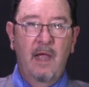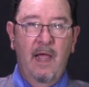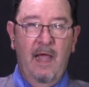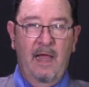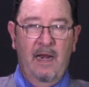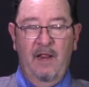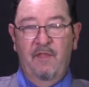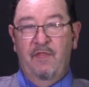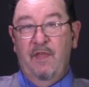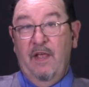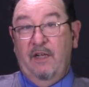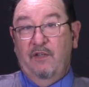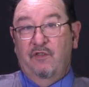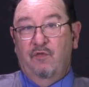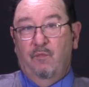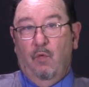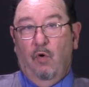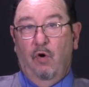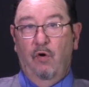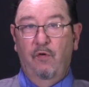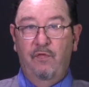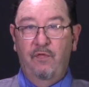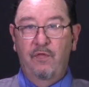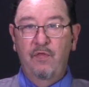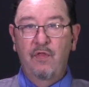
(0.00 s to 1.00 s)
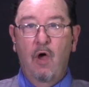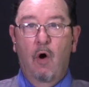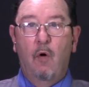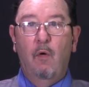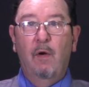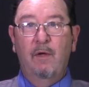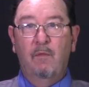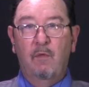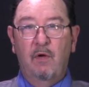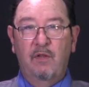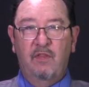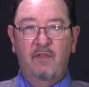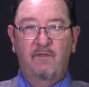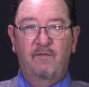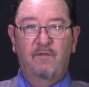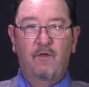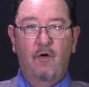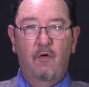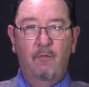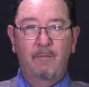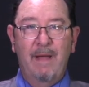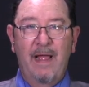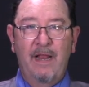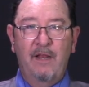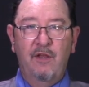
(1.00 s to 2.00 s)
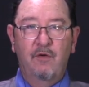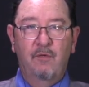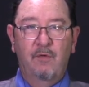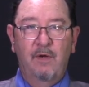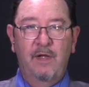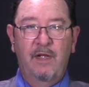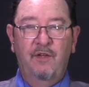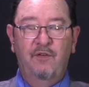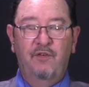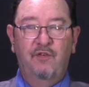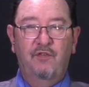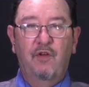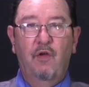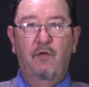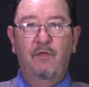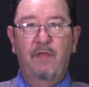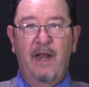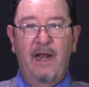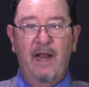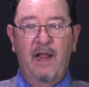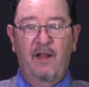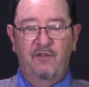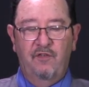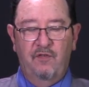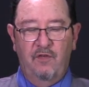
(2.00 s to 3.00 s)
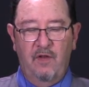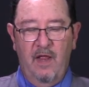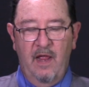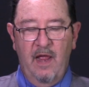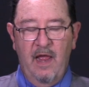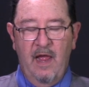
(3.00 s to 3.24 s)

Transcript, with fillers: And I think it's worth knowing what the full menu is so that as,